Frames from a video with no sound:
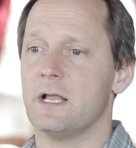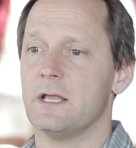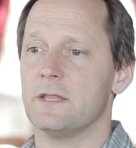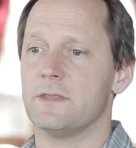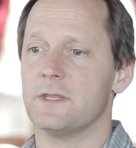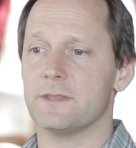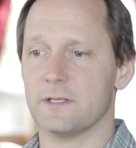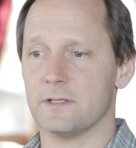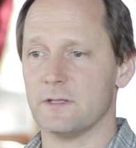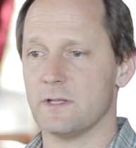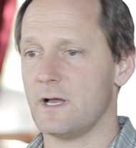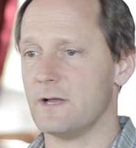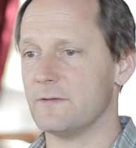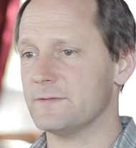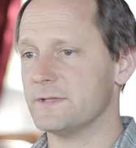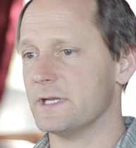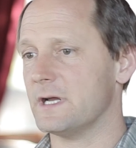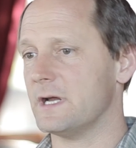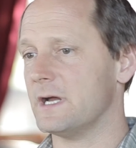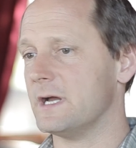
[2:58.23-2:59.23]
than the
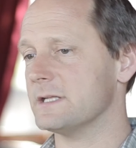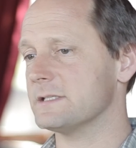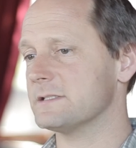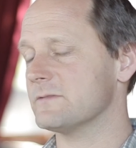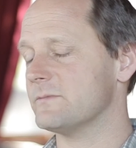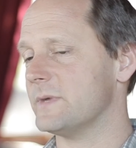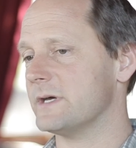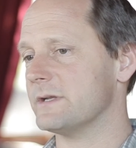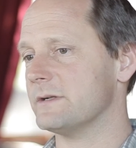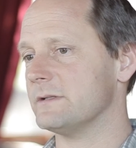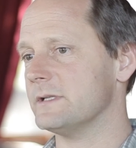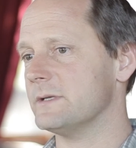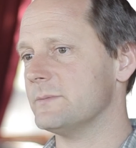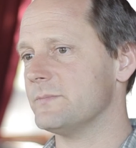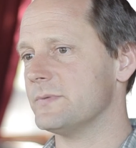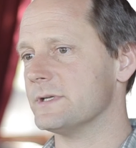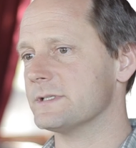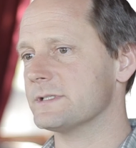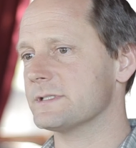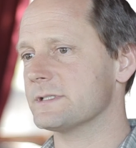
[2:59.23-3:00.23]
lofty heights of Mount
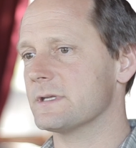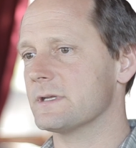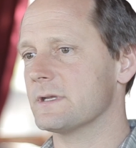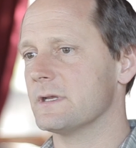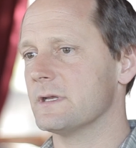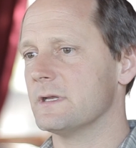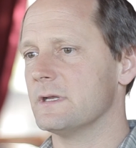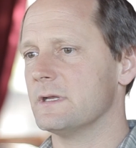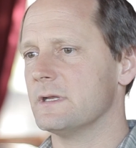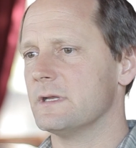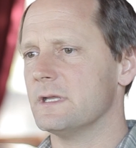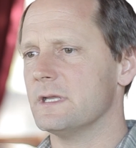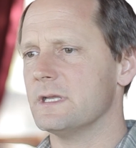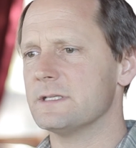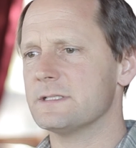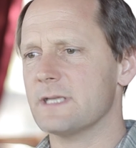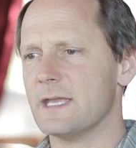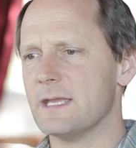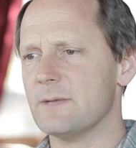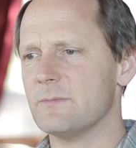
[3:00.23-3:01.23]
Olympus,
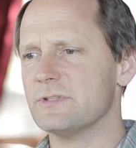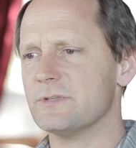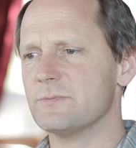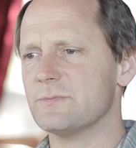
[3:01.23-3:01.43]
is able to